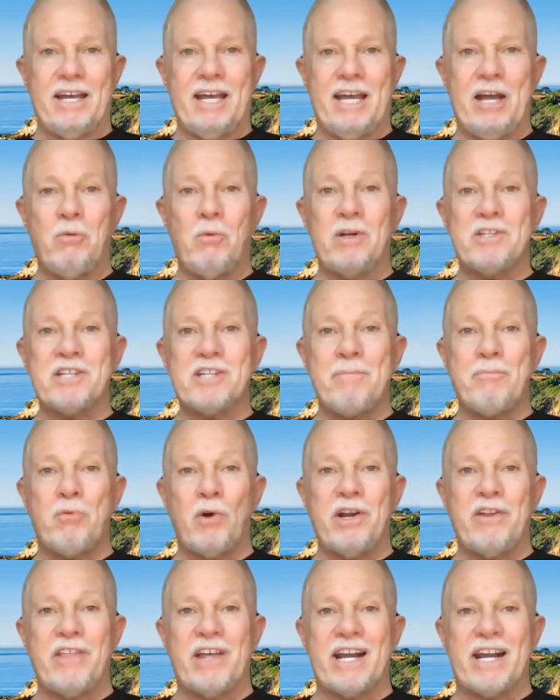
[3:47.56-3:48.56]
And once I
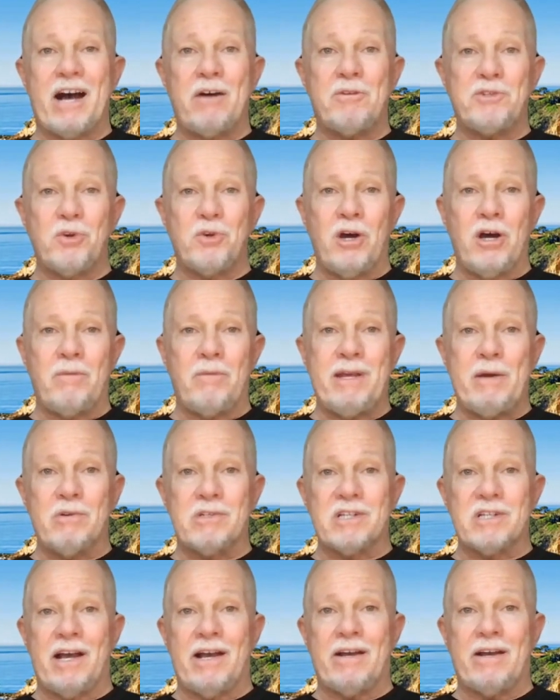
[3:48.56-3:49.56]
pointed that out to him, he
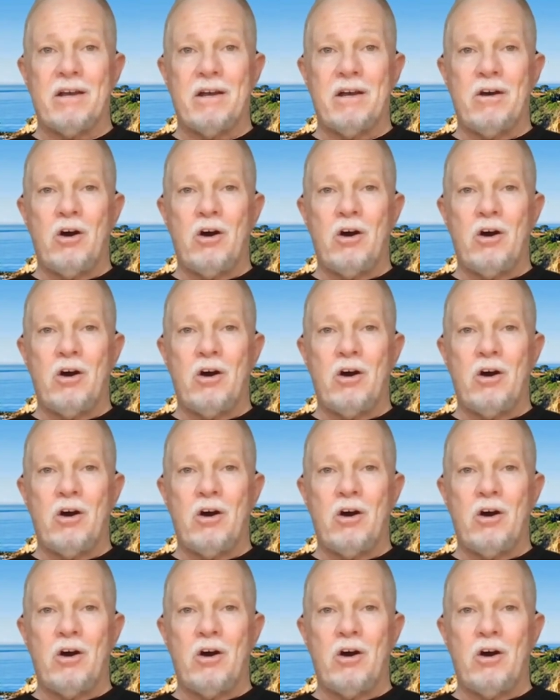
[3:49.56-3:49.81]
was like,